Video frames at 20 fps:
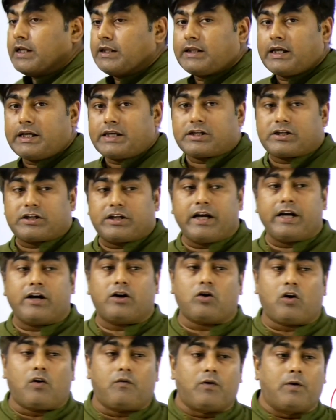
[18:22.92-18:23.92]
the
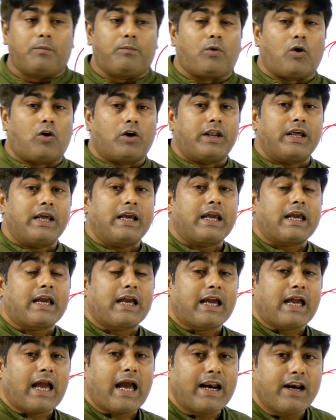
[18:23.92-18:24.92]
state of a body
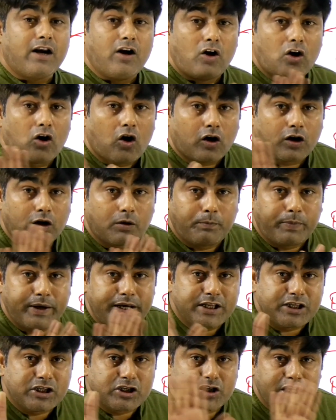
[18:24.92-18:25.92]
cannot
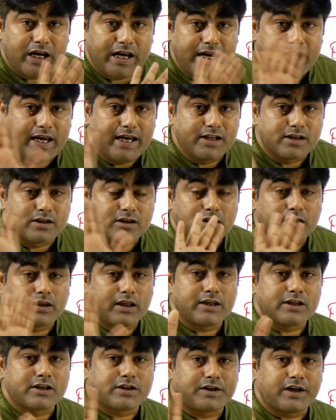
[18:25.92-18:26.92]
be changed.
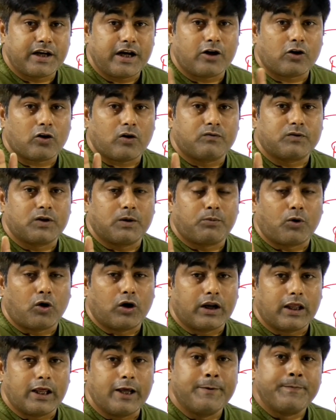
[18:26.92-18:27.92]
The state of the
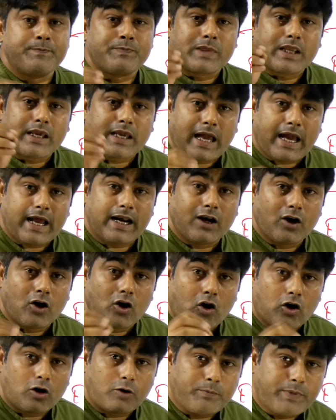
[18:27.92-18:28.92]
body
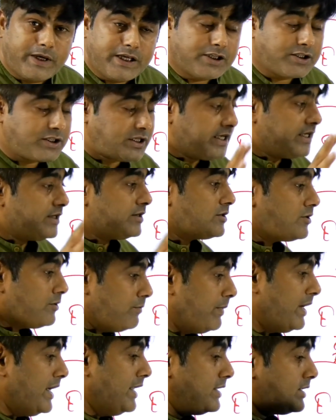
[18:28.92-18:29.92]
cannot be changed.
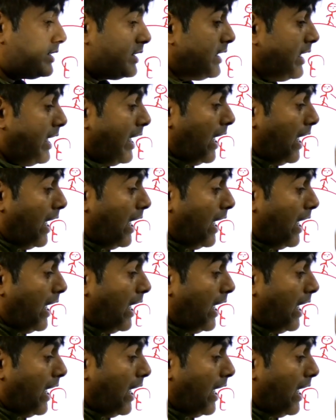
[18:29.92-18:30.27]
Means